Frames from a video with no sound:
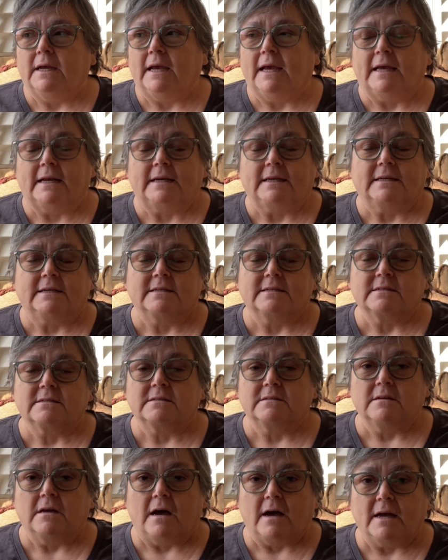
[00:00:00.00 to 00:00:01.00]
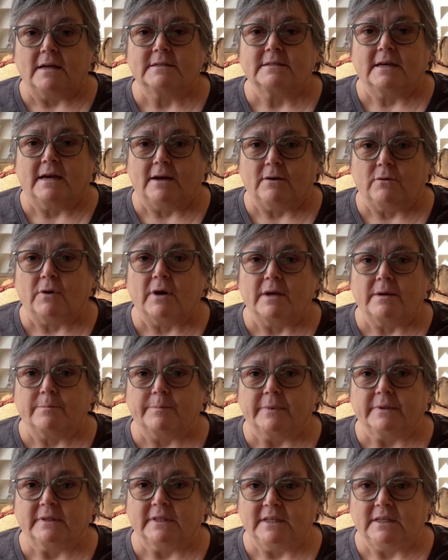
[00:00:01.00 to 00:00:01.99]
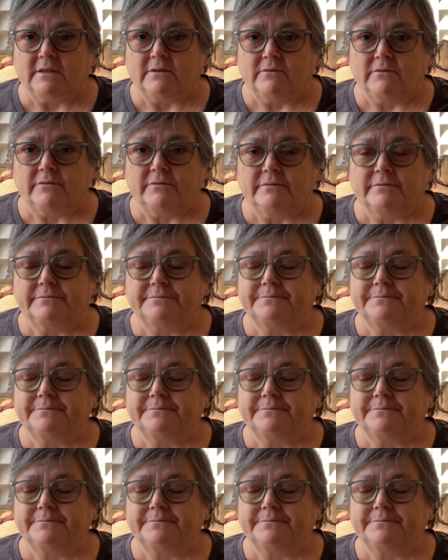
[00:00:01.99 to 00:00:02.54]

and it is not how I believe.